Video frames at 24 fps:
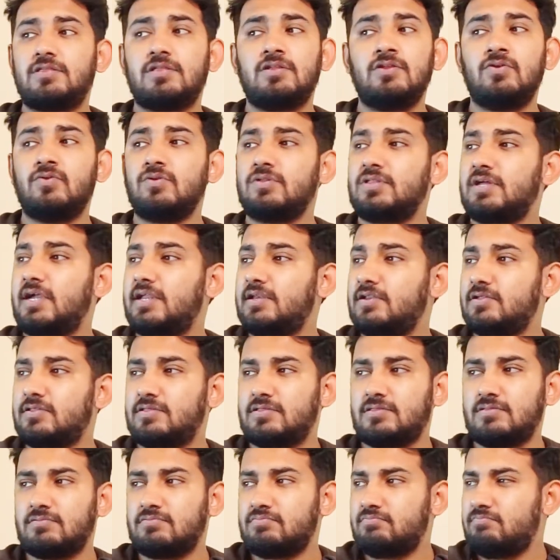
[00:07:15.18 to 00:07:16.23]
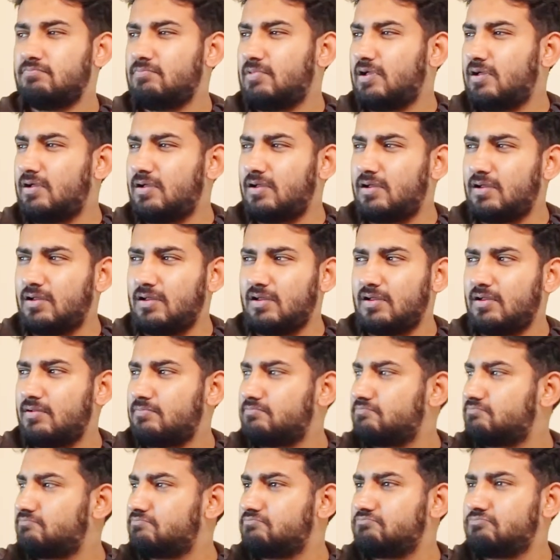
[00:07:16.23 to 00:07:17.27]
this new design is
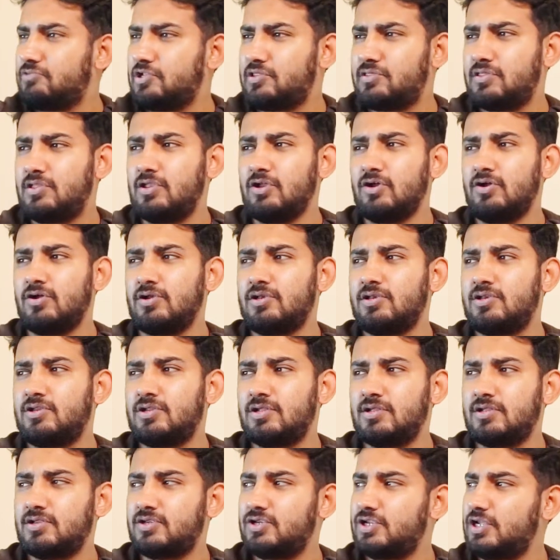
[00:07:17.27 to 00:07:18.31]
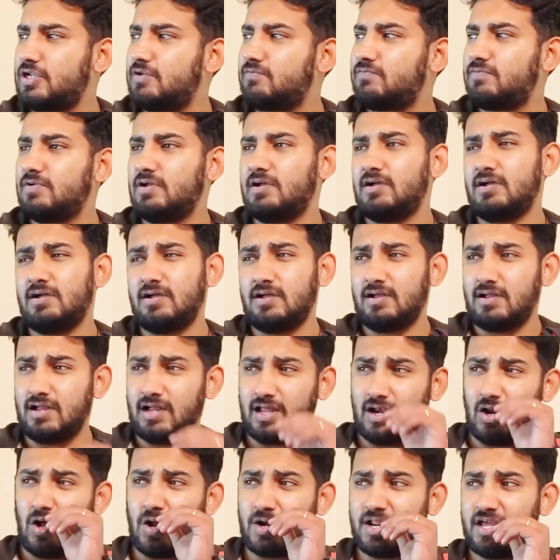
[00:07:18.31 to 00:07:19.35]
uh, it's dirt shaved. Uh,
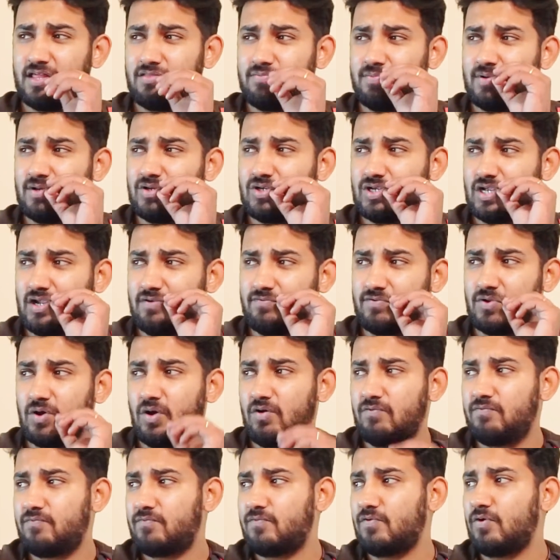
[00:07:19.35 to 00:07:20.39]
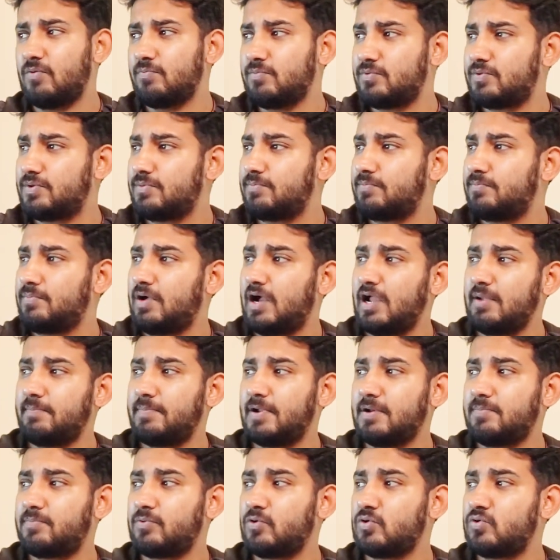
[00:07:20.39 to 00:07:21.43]
a lot has been shaved off from
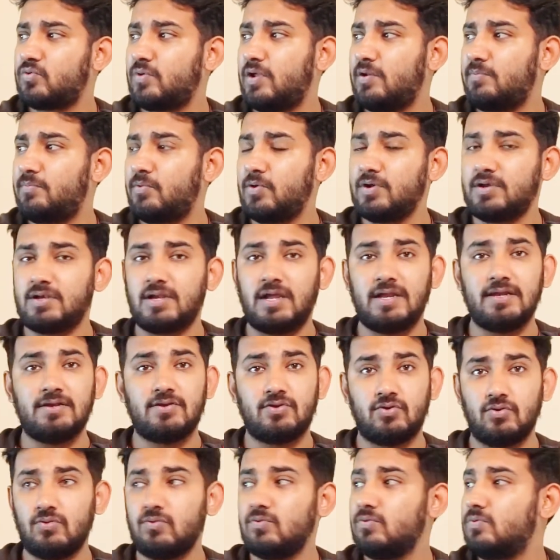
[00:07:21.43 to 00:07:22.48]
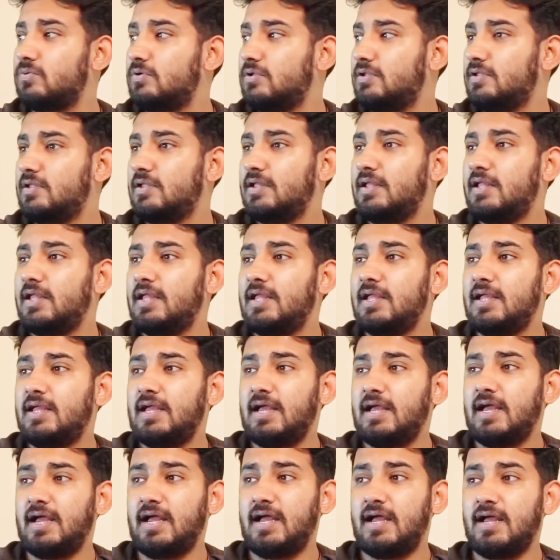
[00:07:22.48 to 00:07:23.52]
iPad Pro 12.92
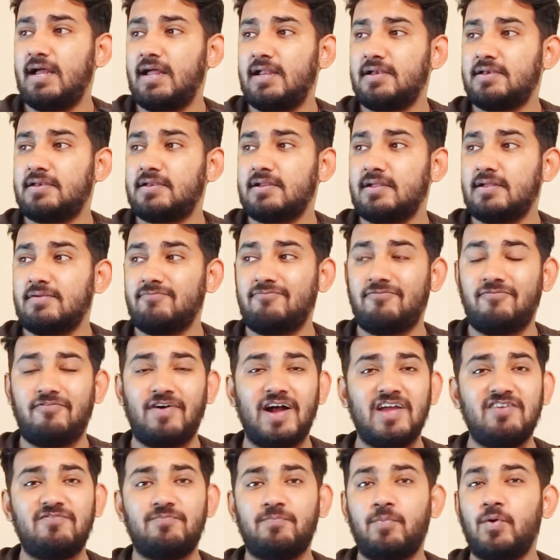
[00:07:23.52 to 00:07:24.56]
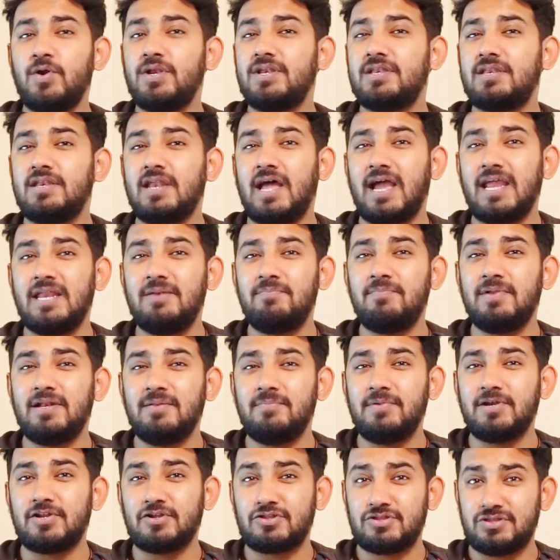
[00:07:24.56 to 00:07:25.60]
at 5.9
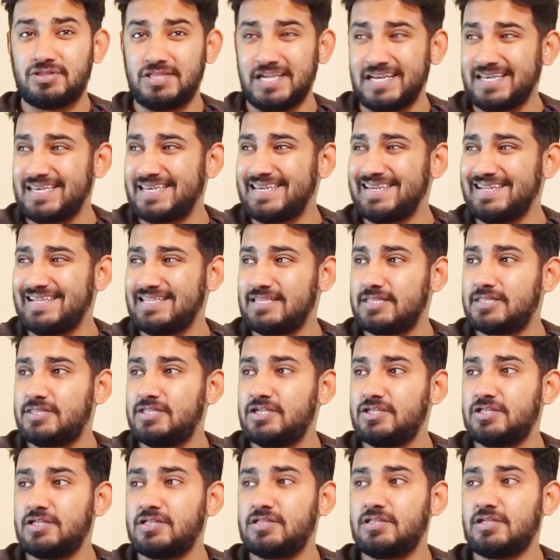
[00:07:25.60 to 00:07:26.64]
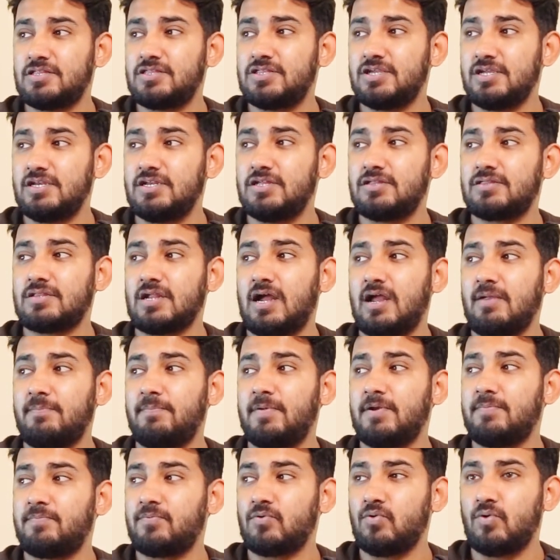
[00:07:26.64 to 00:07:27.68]
millimeter thickness. This is the thinnest
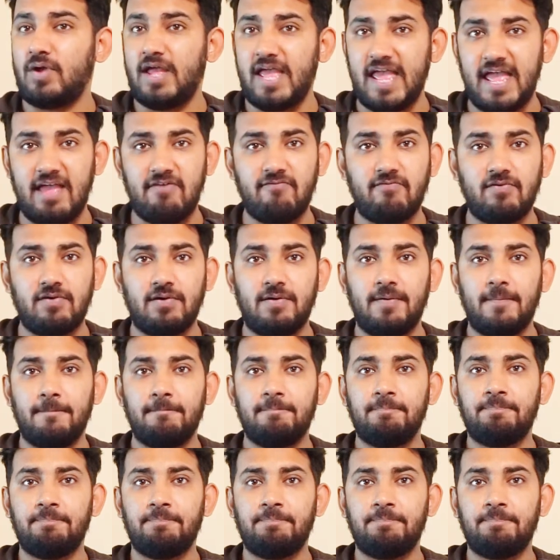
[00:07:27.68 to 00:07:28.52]
iPad Pro ever.